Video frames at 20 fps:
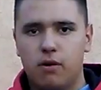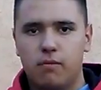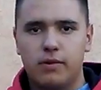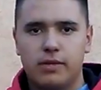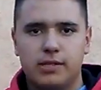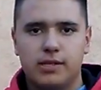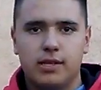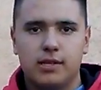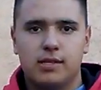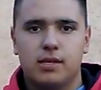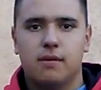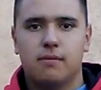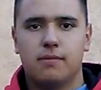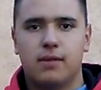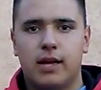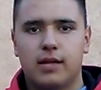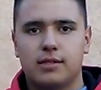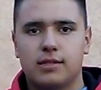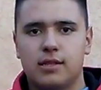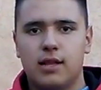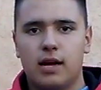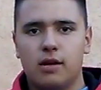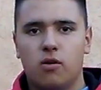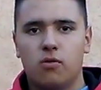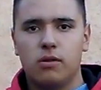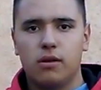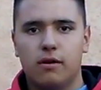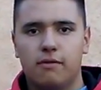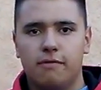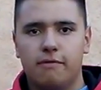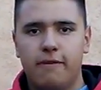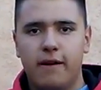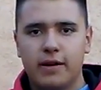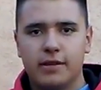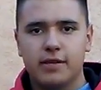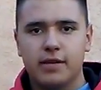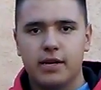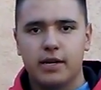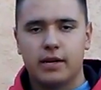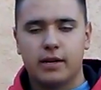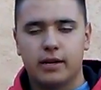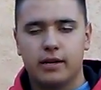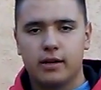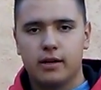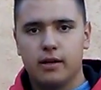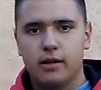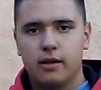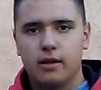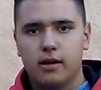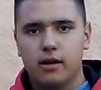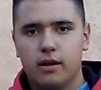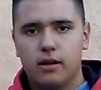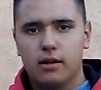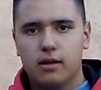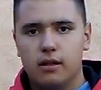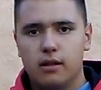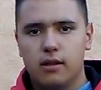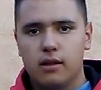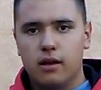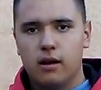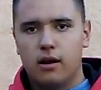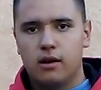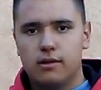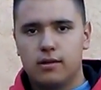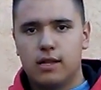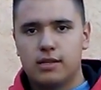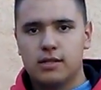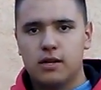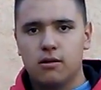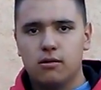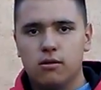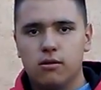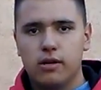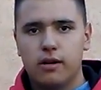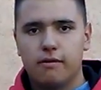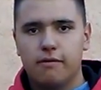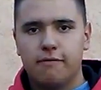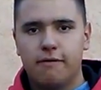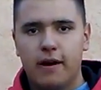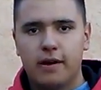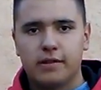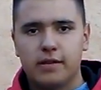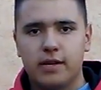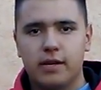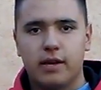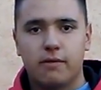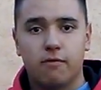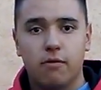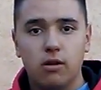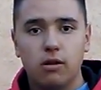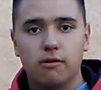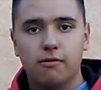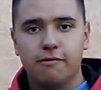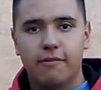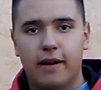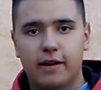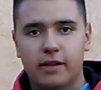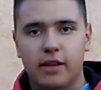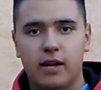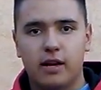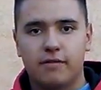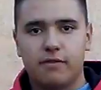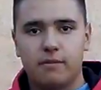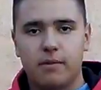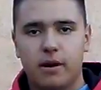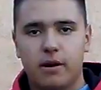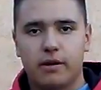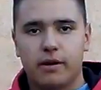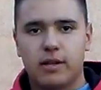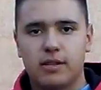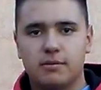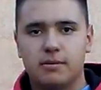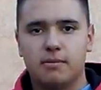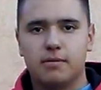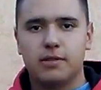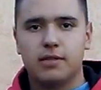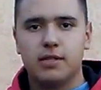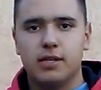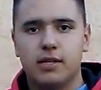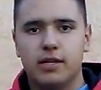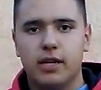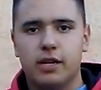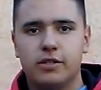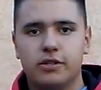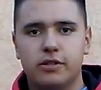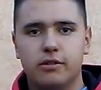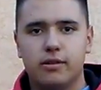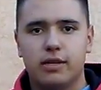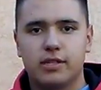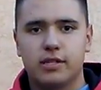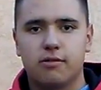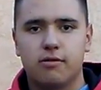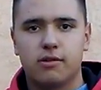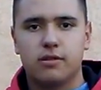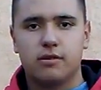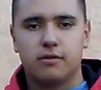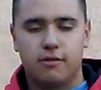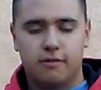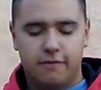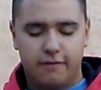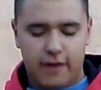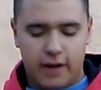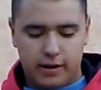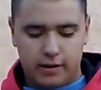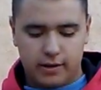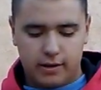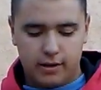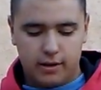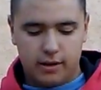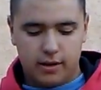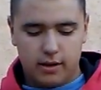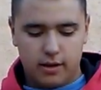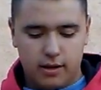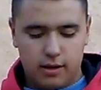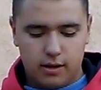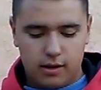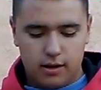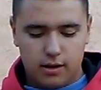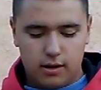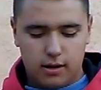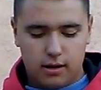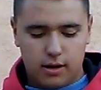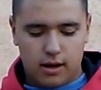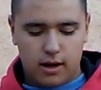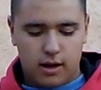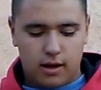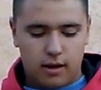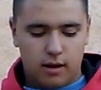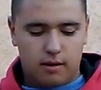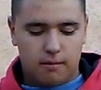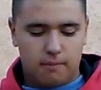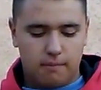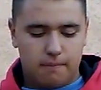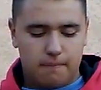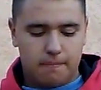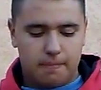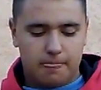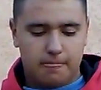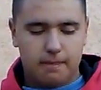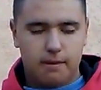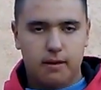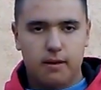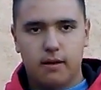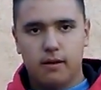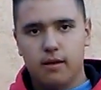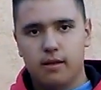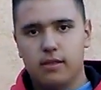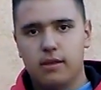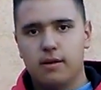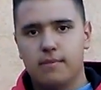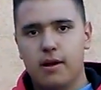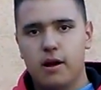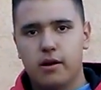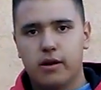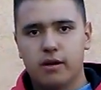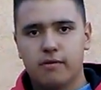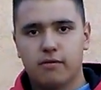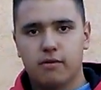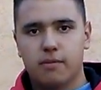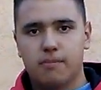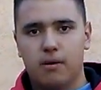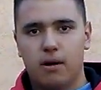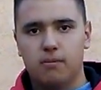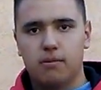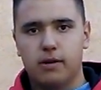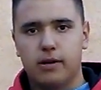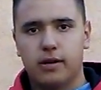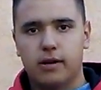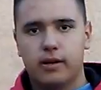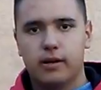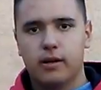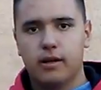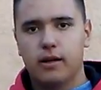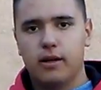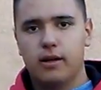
When we see something that's not only affecting and will affect Native Americans, but we see an issue that's going to affect the American Republic,